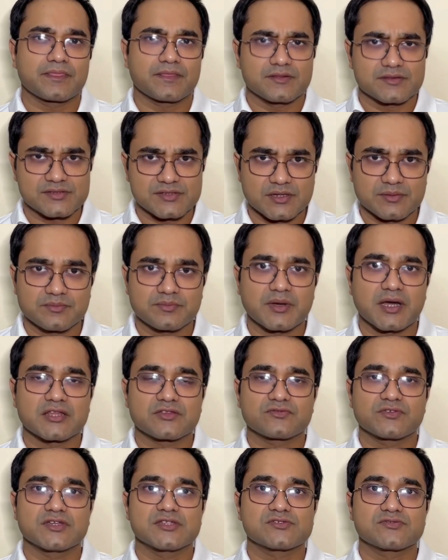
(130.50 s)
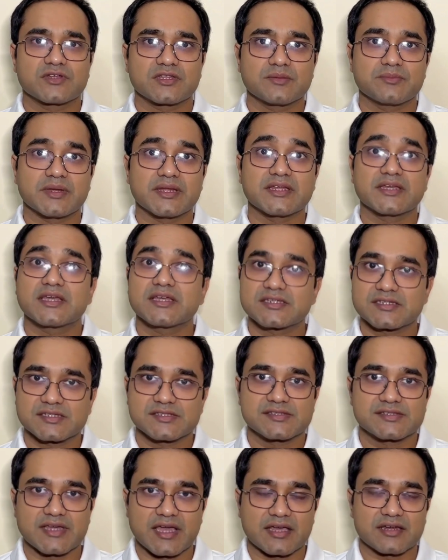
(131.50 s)
some pathways where the
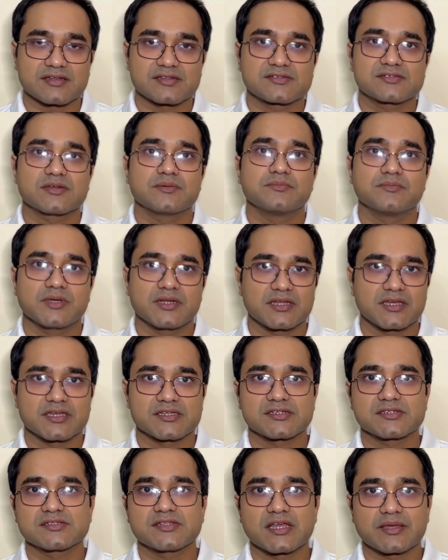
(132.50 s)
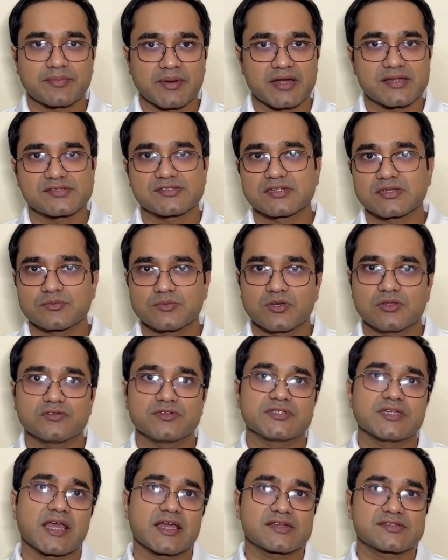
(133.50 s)
medications act. Some medications like paracetamol,
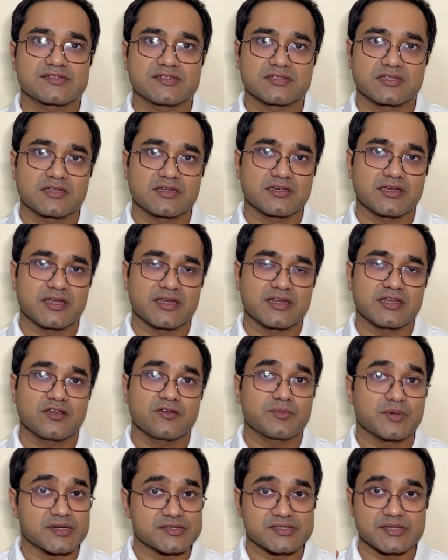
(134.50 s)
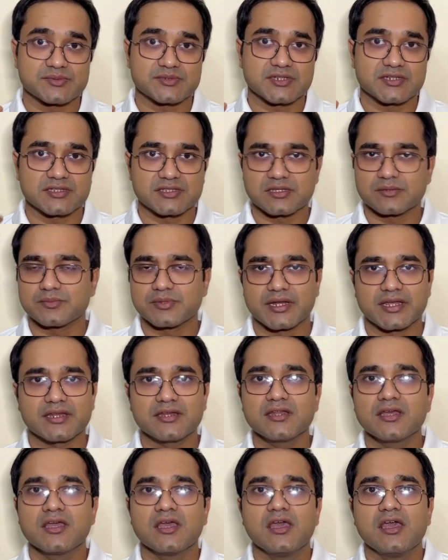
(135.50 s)
which acts in the area of perception in the
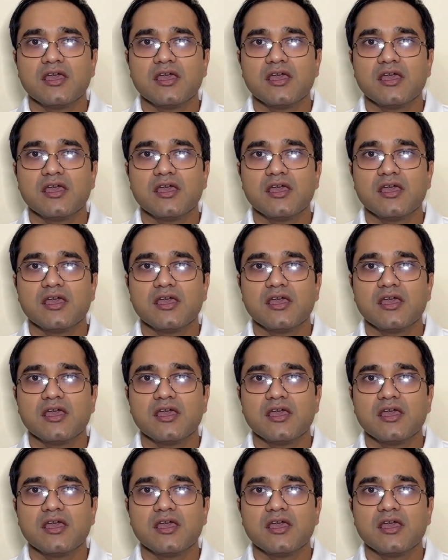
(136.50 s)
brain.